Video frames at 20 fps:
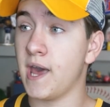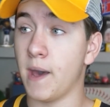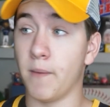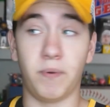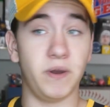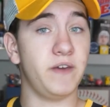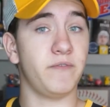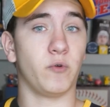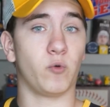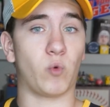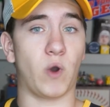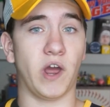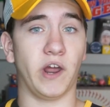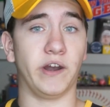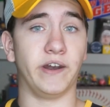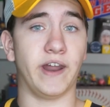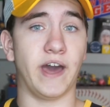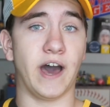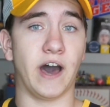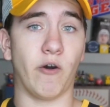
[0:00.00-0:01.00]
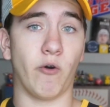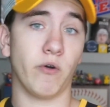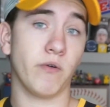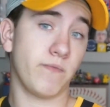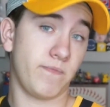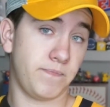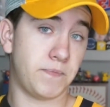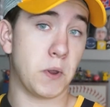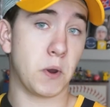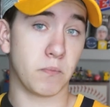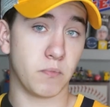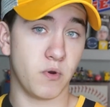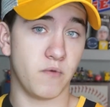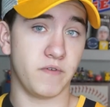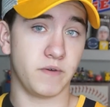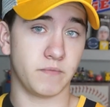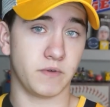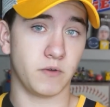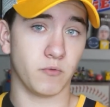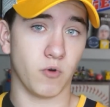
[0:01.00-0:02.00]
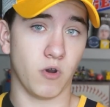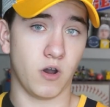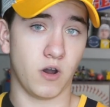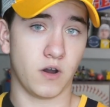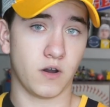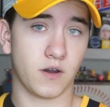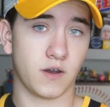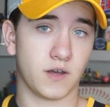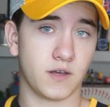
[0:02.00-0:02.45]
But even right now, they're proving me wrong.